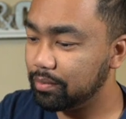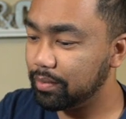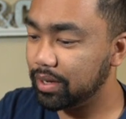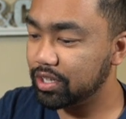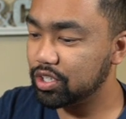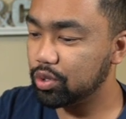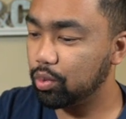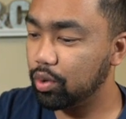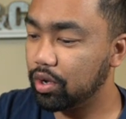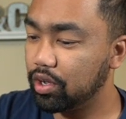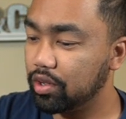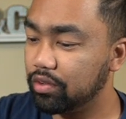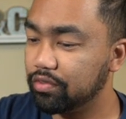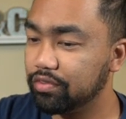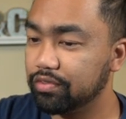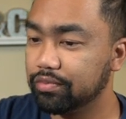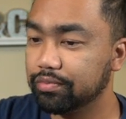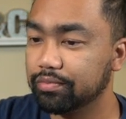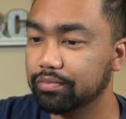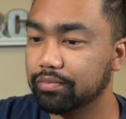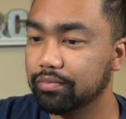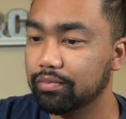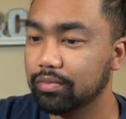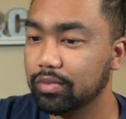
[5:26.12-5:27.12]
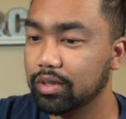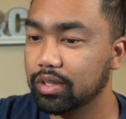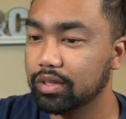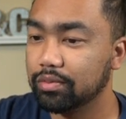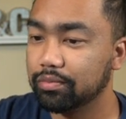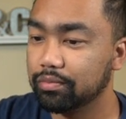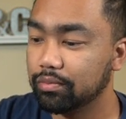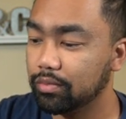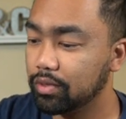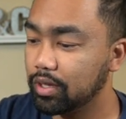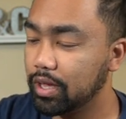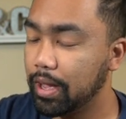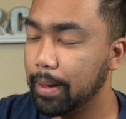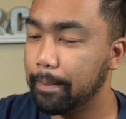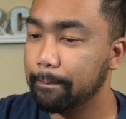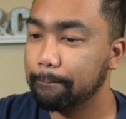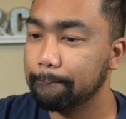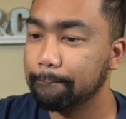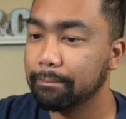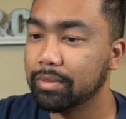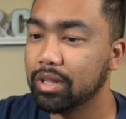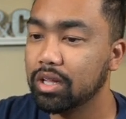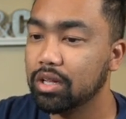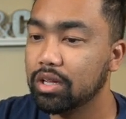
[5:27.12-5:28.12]
by 12. Okay,
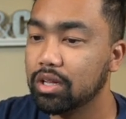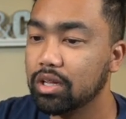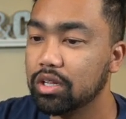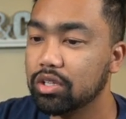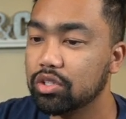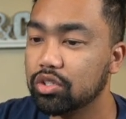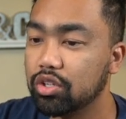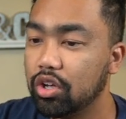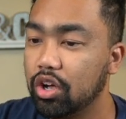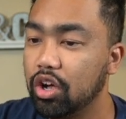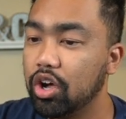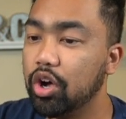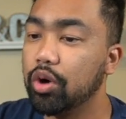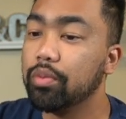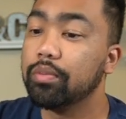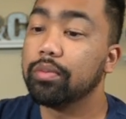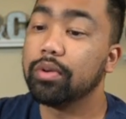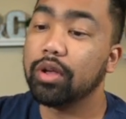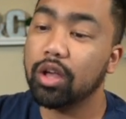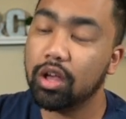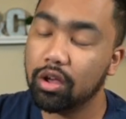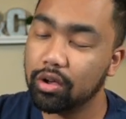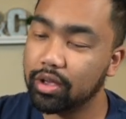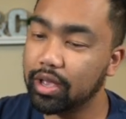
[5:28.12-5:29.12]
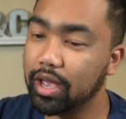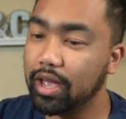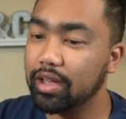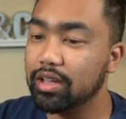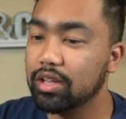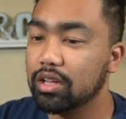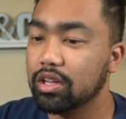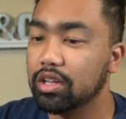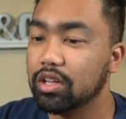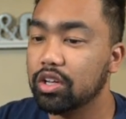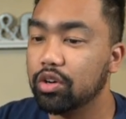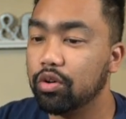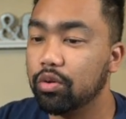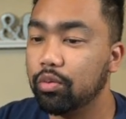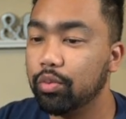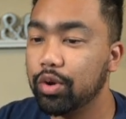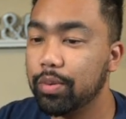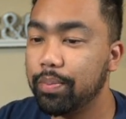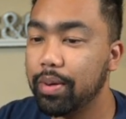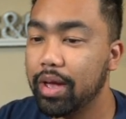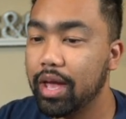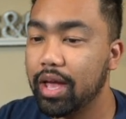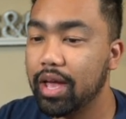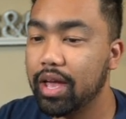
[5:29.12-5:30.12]
so okay, we
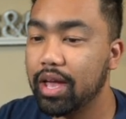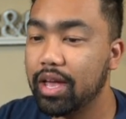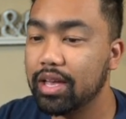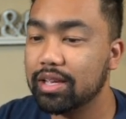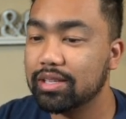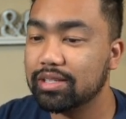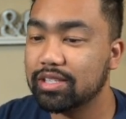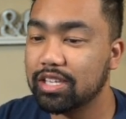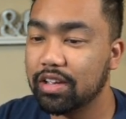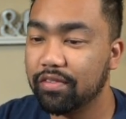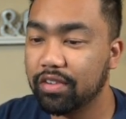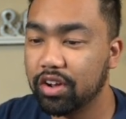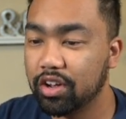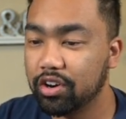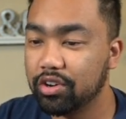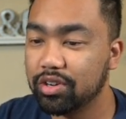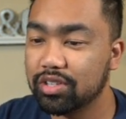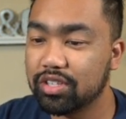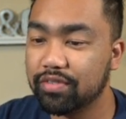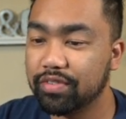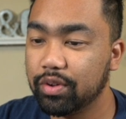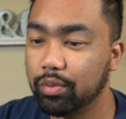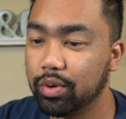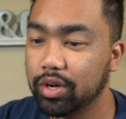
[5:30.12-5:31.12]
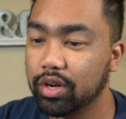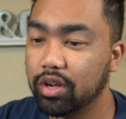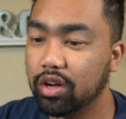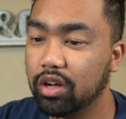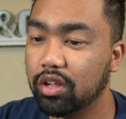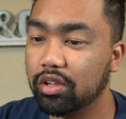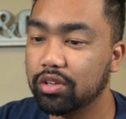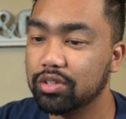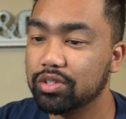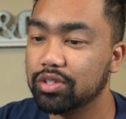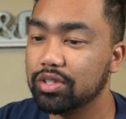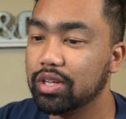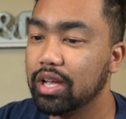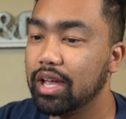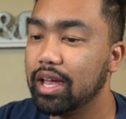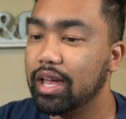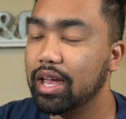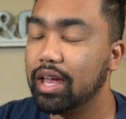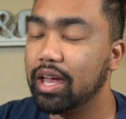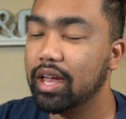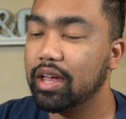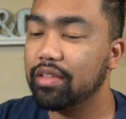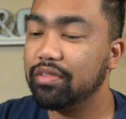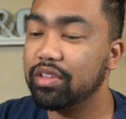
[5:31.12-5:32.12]
pay $771
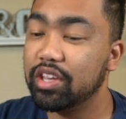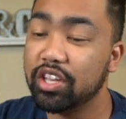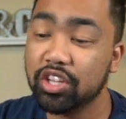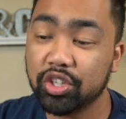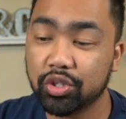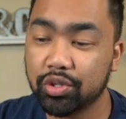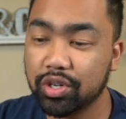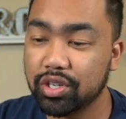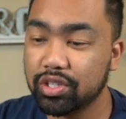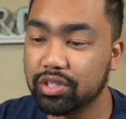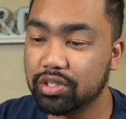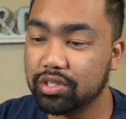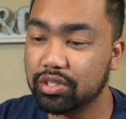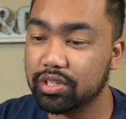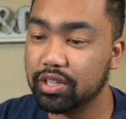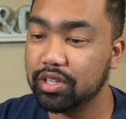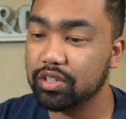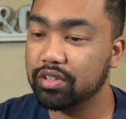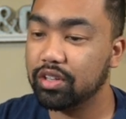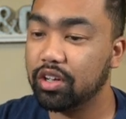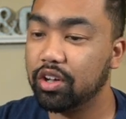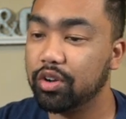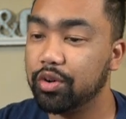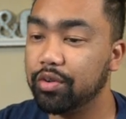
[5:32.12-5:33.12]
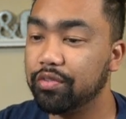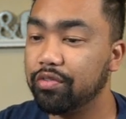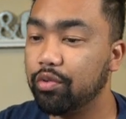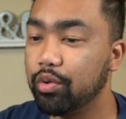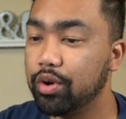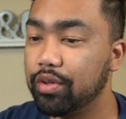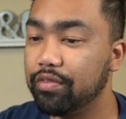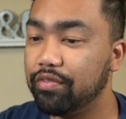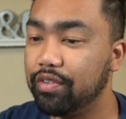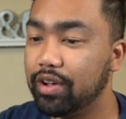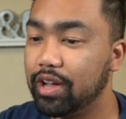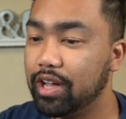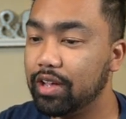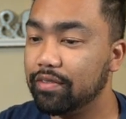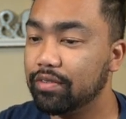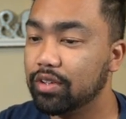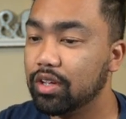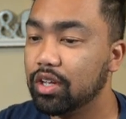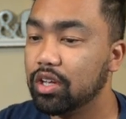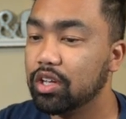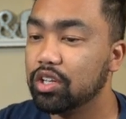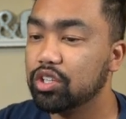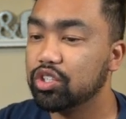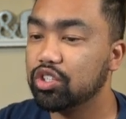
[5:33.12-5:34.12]
and the interest is $145.
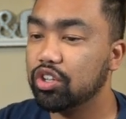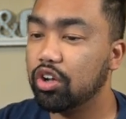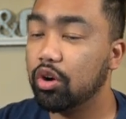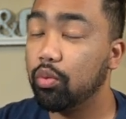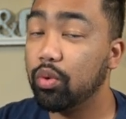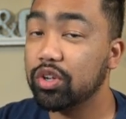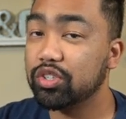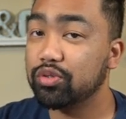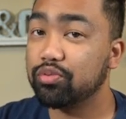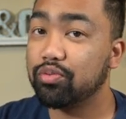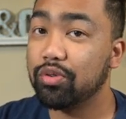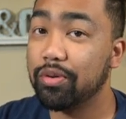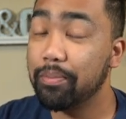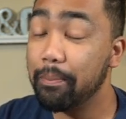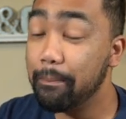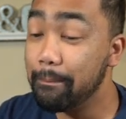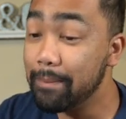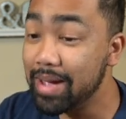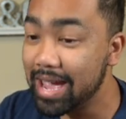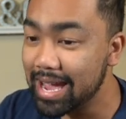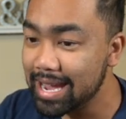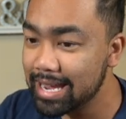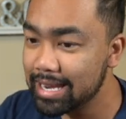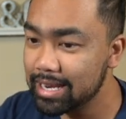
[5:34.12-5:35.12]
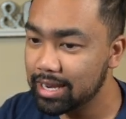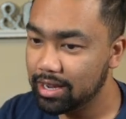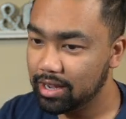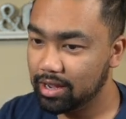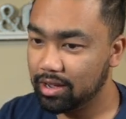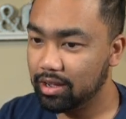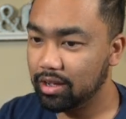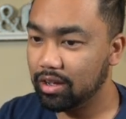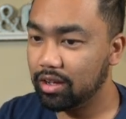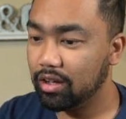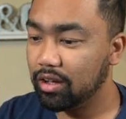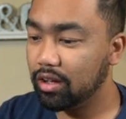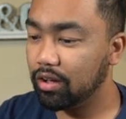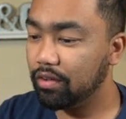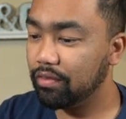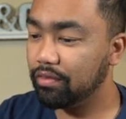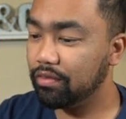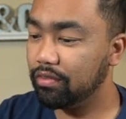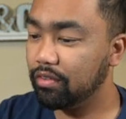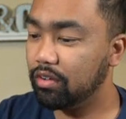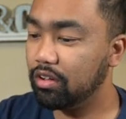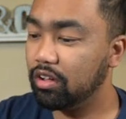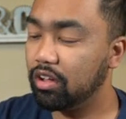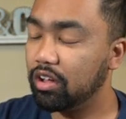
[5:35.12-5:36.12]
So what's remaining
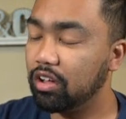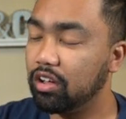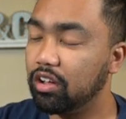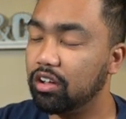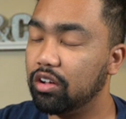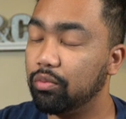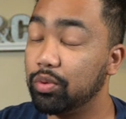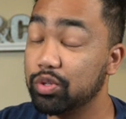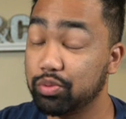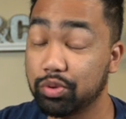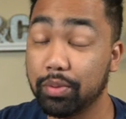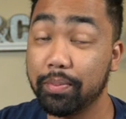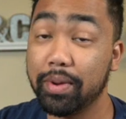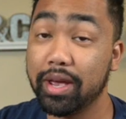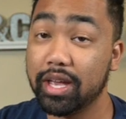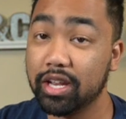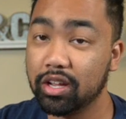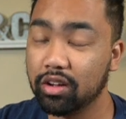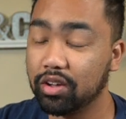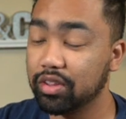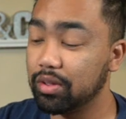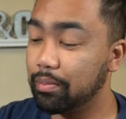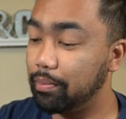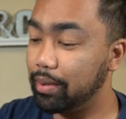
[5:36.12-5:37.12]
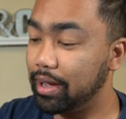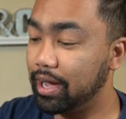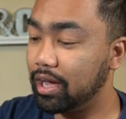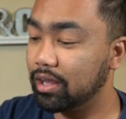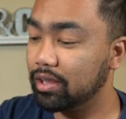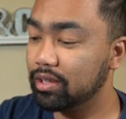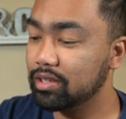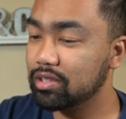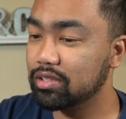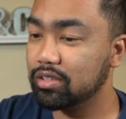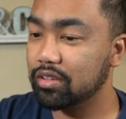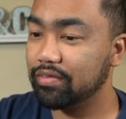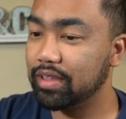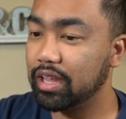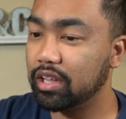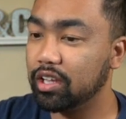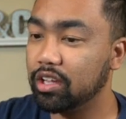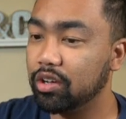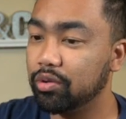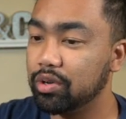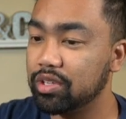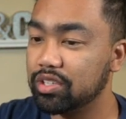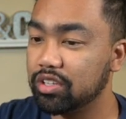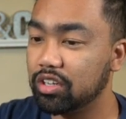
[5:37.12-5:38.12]
on the balance of that
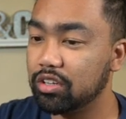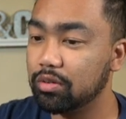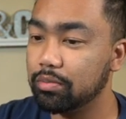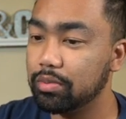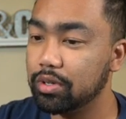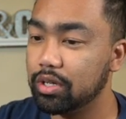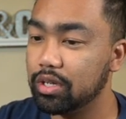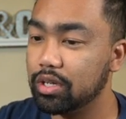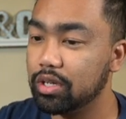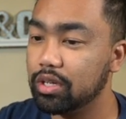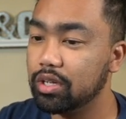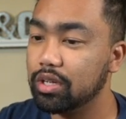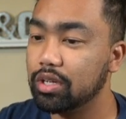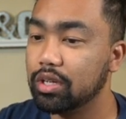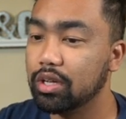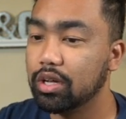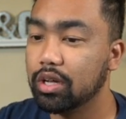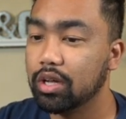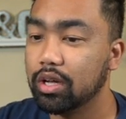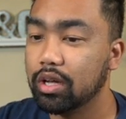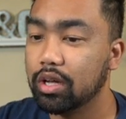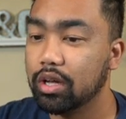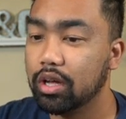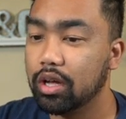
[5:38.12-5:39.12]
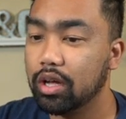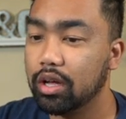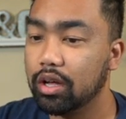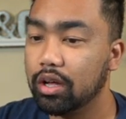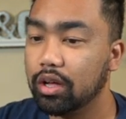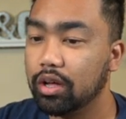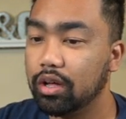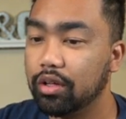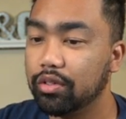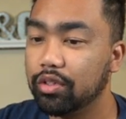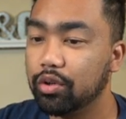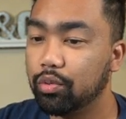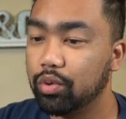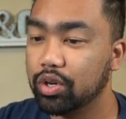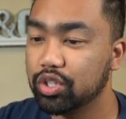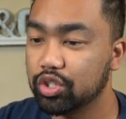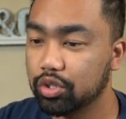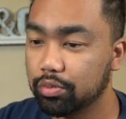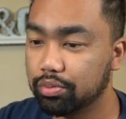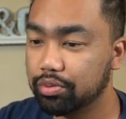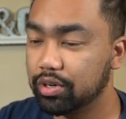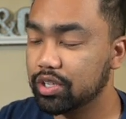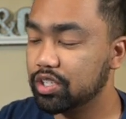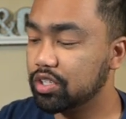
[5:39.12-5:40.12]
loan is going to be the
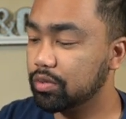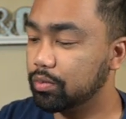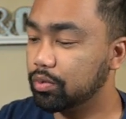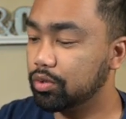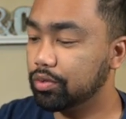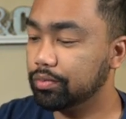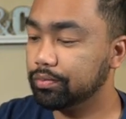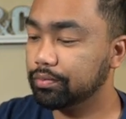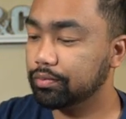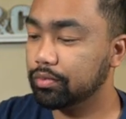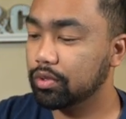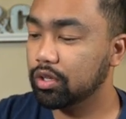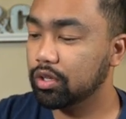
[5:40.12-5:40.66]
original principal.